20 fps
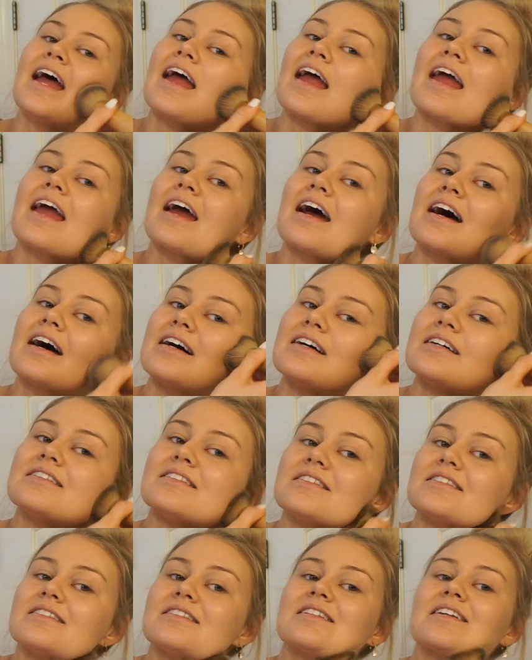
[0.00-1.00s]

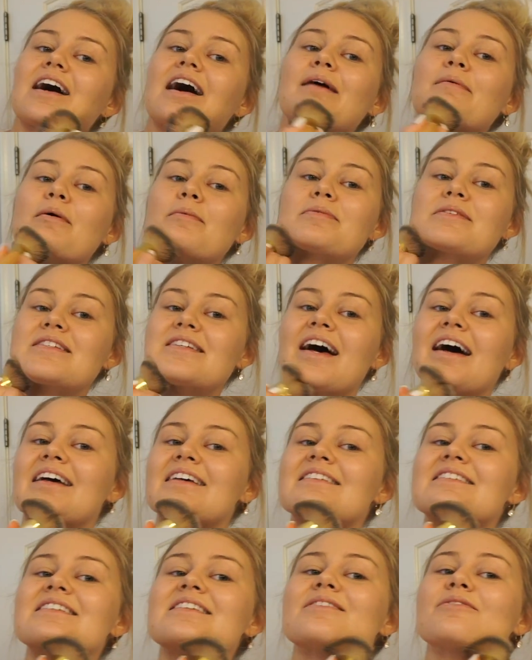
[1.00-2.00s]
And I'm
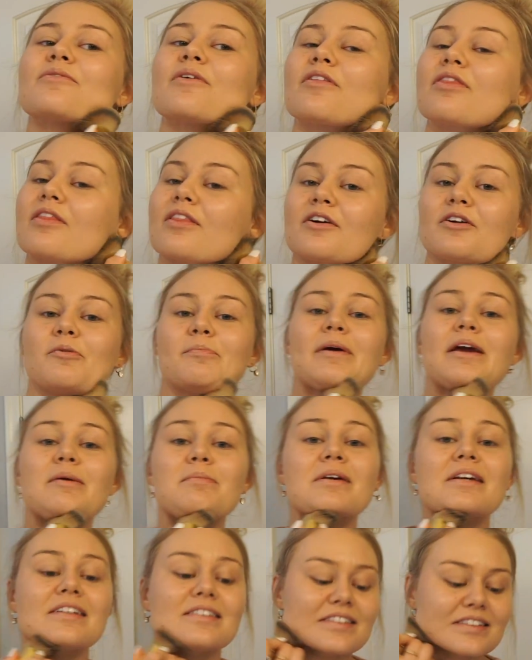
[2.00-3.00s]
obsessed with little
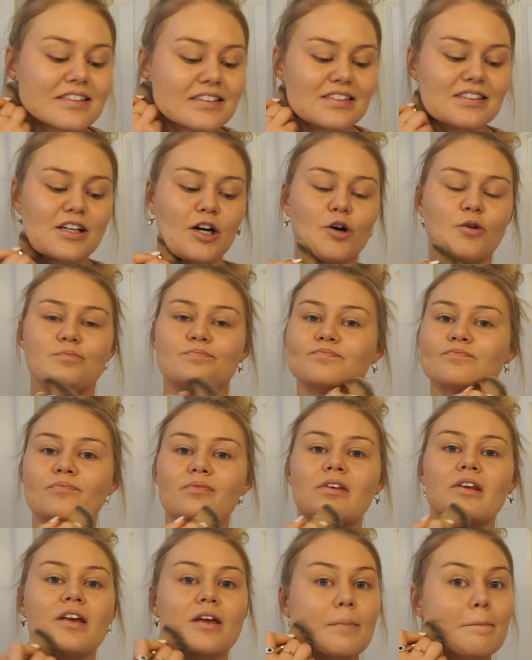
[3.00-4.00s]
babies, so
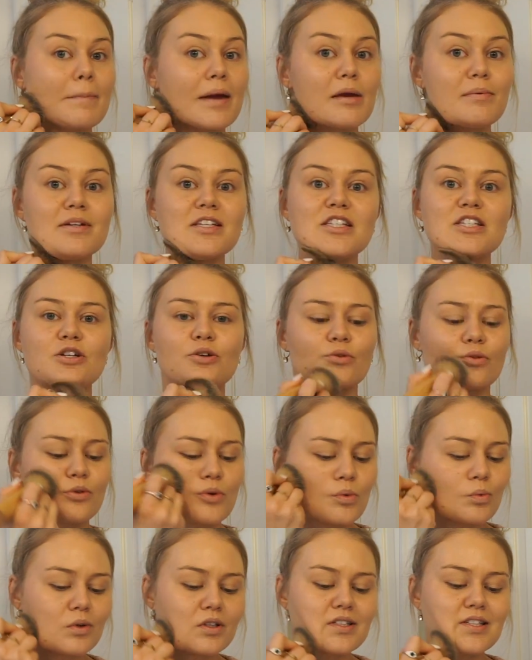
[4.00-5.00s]
maybe soon,
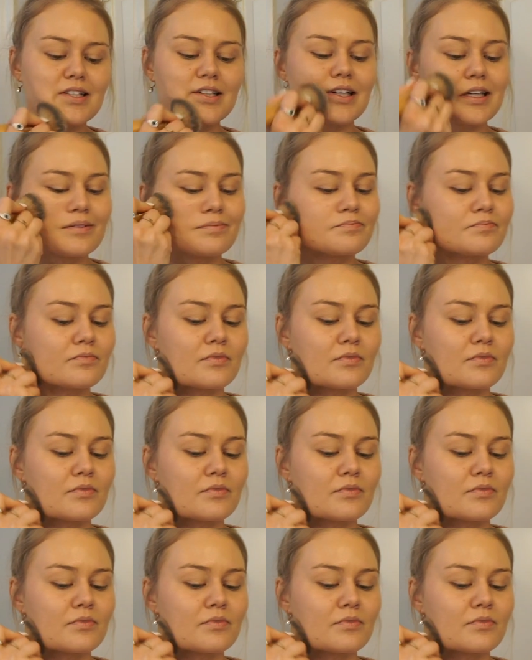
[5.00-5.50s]
we'll see.